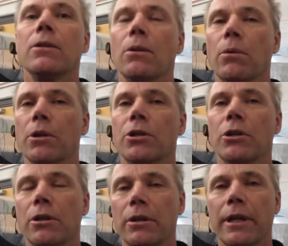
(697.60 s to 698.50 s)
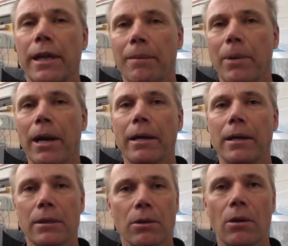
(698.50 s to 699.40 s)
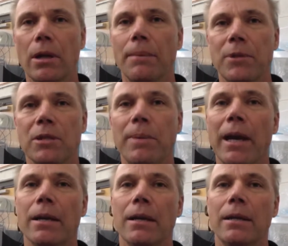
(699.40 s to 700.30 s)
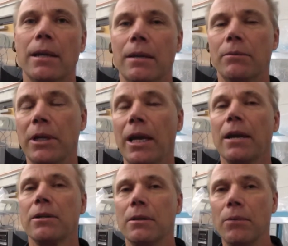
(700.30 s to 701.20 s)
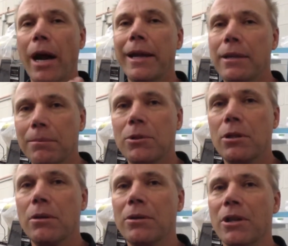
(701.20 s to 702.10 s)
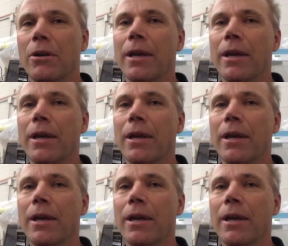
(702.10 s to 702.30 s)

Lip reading: So we're sure that that bike is all up to spec, and then we actually ride them too. So